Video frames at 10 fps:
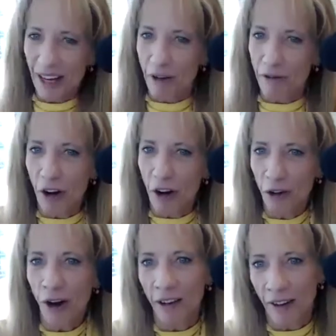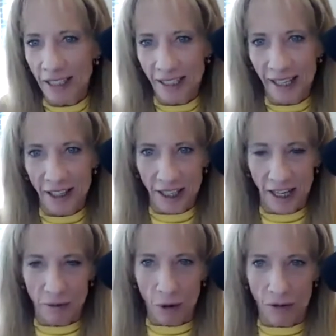of a far cry, right, to get into
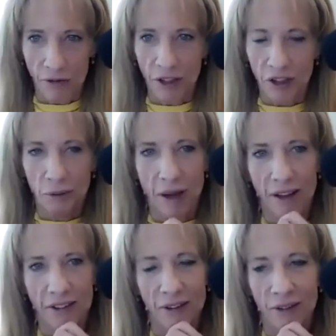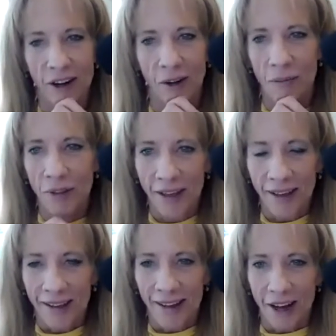kind of more of a functional medicine realm.
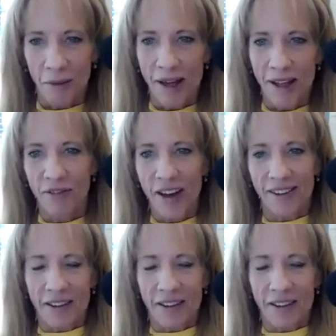And in fact,